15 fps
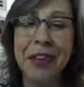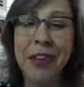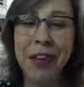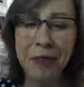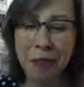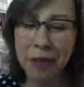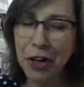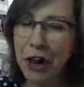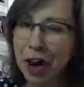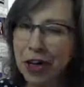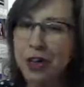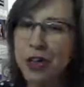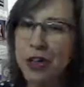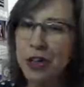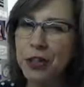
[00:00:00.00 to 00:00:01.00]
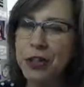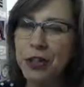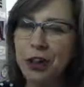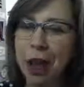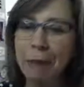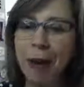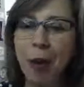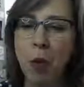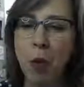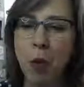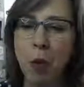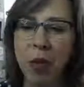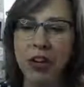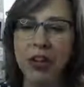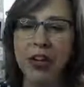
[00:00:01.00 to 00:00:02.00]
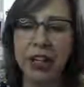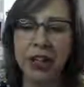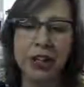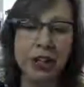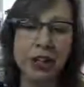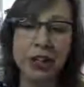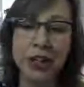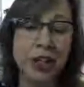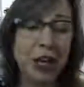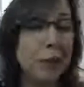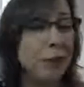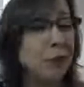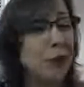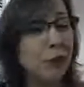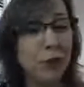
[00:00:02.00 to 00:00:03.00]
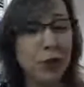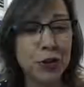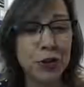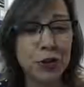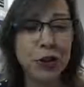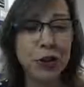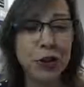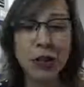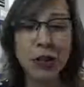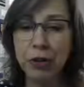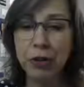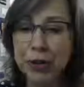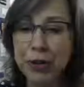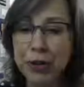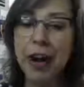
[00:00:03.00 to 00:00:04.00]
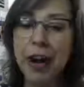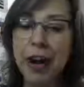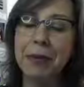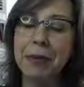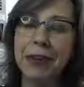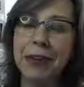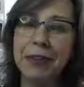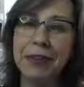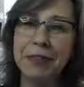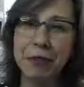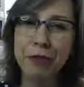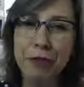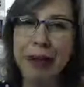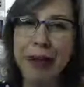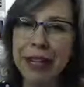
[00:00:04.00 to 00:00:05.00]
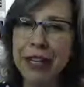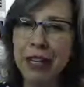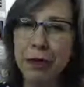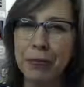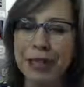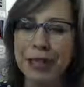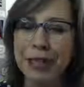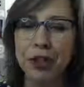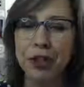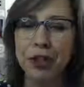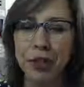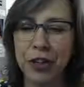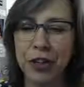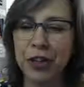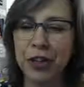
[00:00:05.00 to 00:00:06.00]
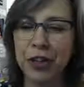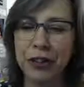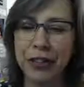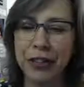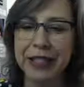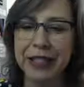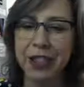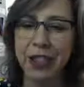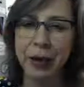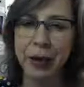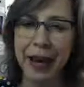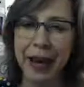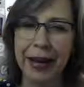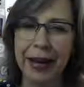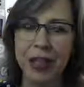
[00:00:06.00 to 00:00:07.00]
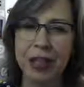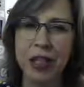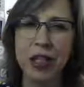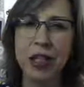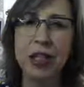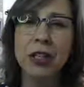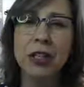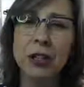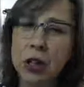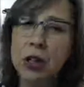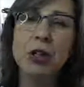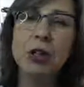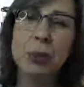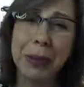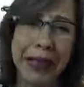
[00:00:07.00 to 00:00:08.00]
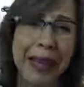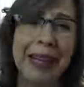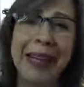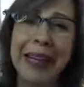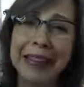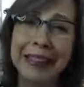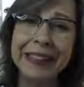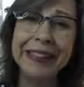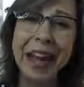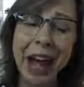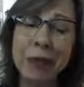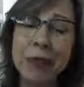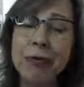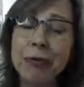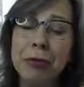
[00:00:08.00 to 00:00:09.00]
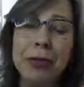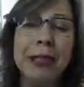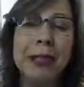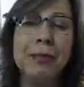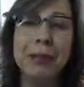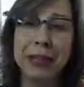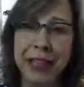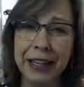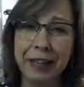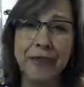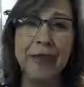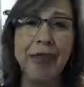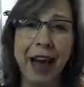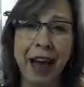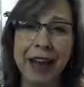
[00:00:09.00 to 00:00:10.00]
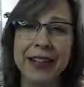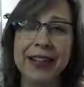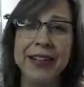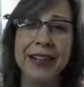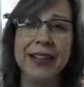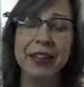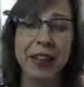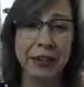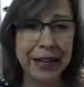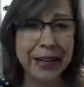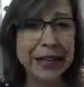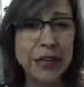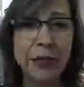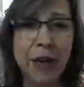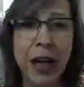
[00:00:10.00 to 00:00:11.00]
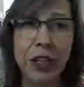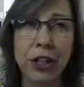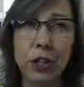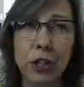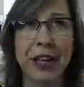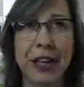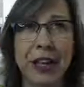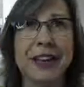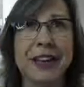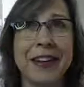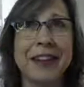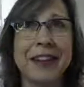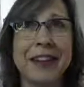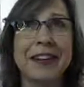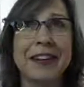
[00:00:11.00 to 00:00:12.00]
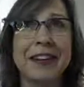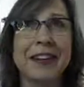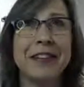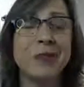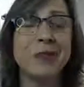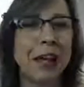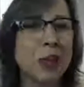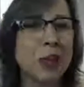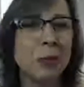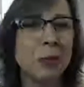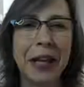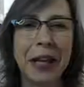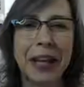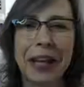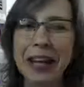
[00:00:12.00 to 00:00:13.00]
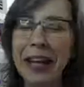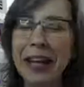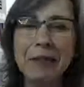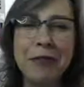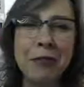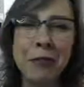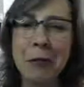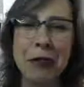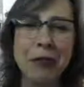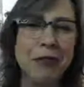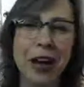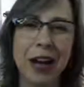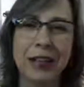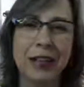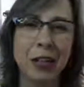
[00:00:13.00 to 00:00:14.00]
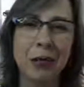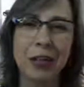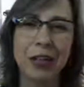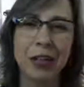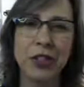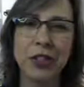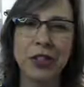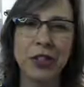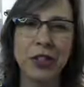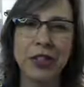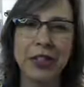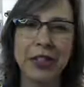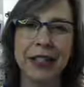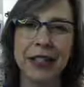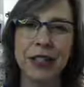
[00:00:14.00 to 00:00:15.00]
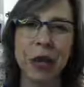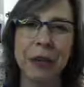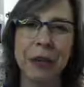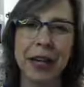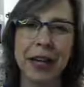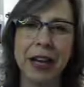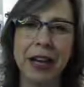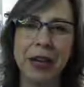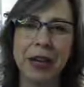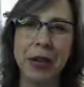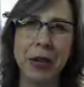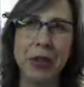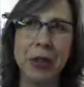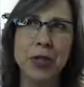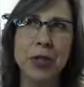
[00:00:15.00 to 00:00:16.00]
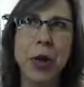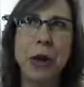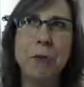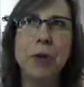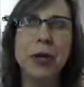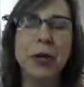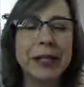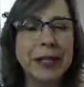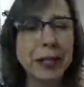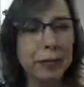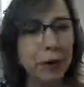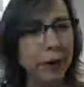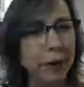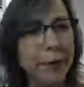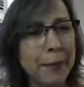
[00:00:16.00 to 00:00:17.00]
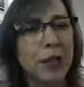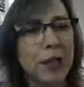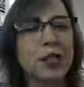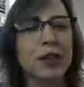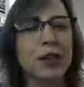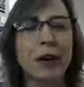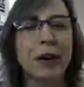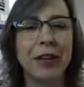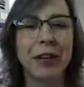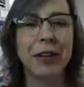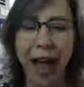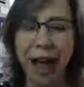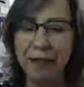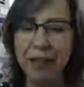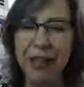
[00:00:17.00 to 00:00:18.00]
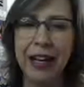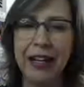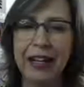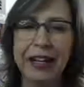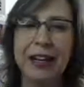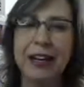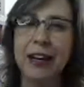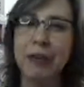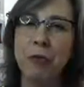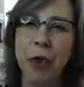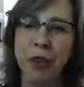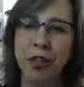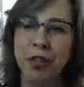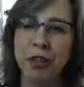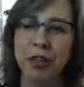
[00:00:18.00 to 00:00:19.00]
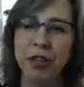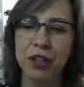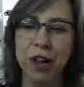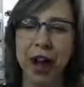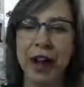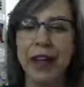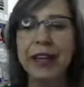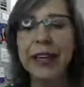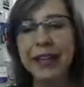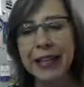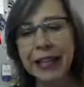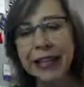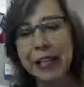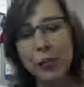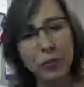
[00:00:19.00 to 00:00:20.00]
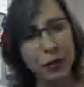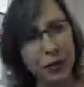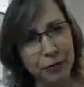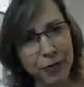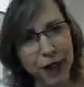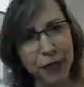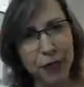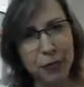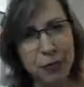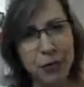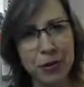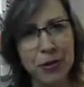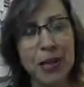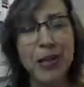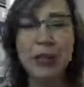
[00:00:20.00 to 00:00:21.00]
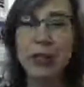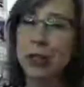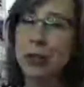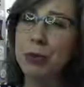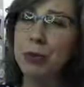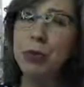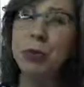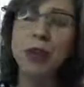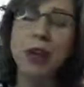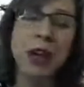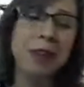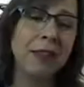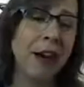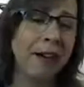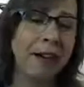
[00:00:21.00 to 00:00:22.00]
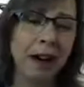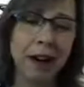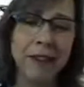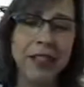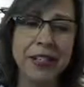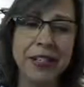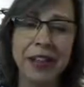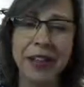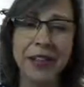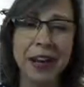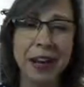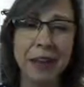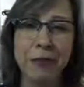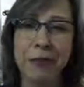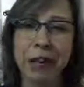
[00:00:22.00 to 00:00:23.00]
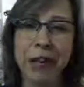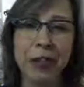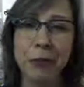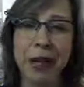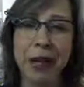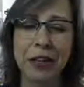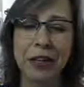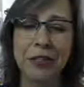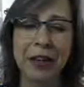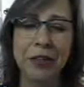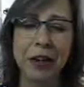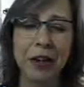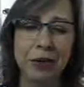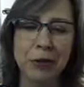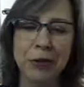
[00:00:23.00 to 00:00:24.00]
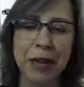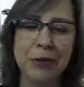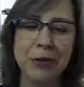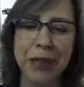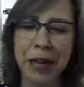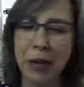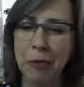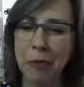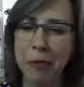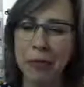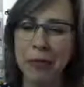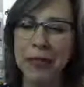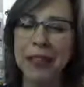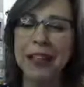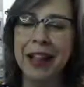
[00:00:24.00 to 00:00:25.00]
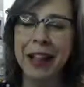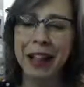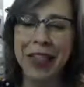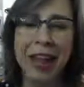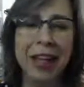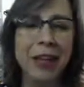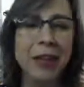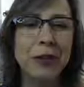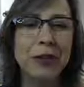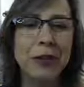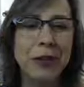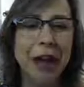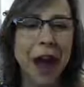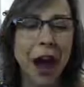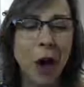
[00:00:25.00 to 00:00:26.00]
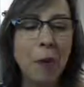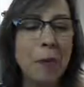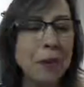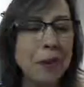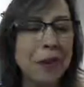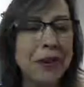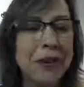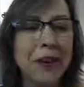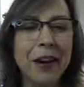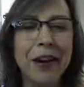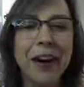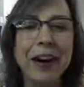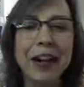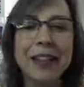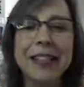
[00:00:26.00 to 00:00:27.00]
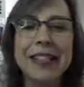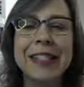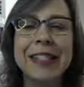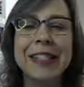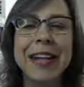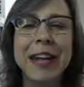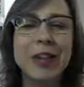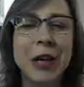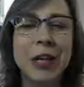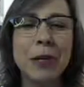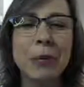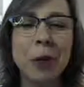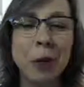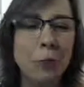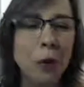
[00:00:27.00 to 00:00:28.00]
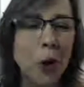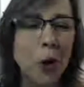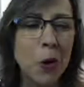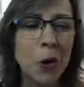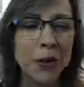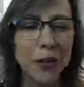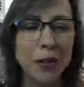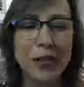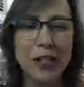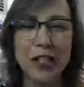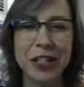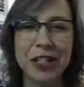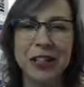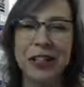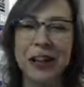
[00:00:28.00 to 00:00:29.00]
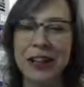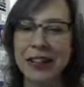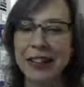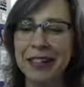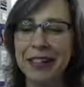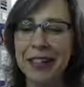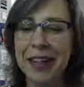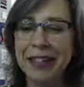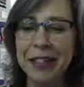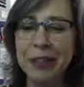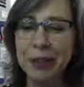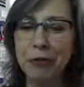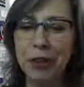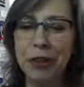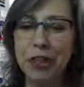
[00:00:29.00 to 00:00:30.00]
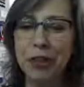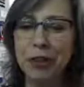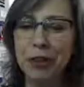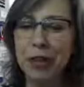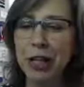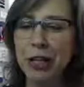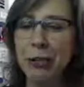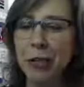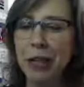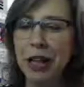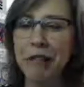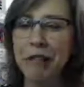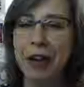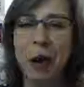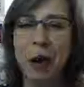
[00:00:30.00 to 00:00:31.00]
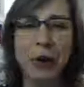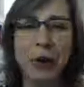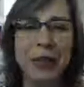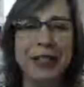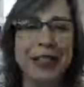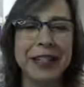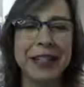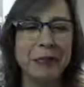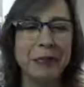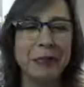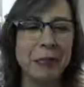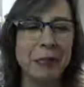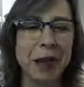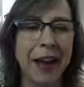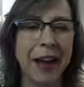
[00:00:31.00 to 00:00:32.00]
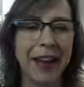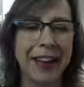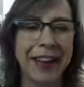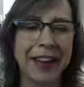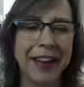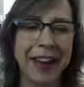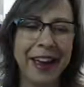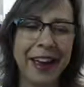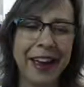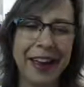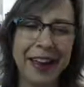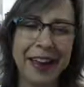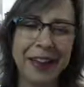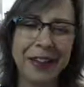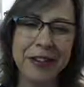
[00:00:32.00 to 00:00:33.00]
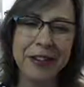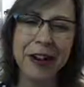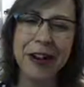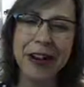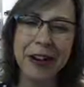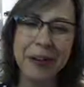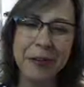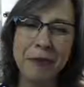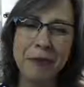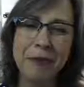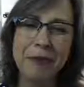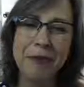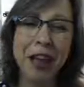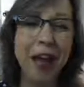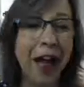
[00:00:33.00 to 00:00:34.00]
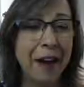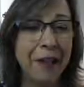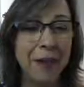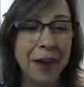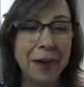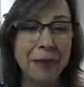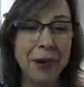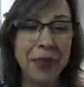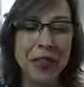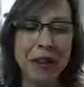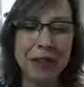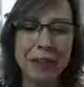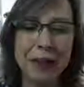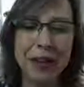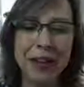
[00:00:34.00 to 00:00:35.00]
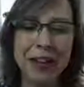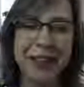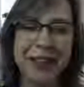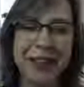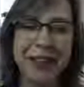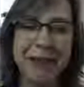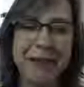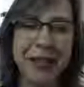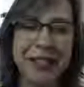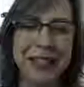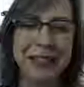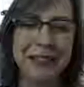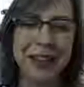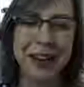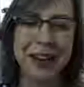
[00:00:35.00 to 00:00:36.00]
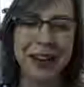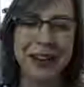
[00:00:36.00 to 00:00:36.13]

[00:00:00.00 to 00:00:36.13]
If you're uncertain about whether you're in good shape for the future, for retirement, for meeting your potential financial needs as you age, do the planning. I really believe that there is value in financial planning, even when we've got so much uncertainty and so many unknowns. Putting some parameters around it, having an idea of whether you're on track, is really valuable. There's some tools online. Obviously, there's a lot of financial planners out there who'd love to help you. Thank you. I hope you can see, I tried to put a poll question in there. That's a new feature in Facebook Live. I hope you can see it and reply. And have a great month, everybody. Best of luck.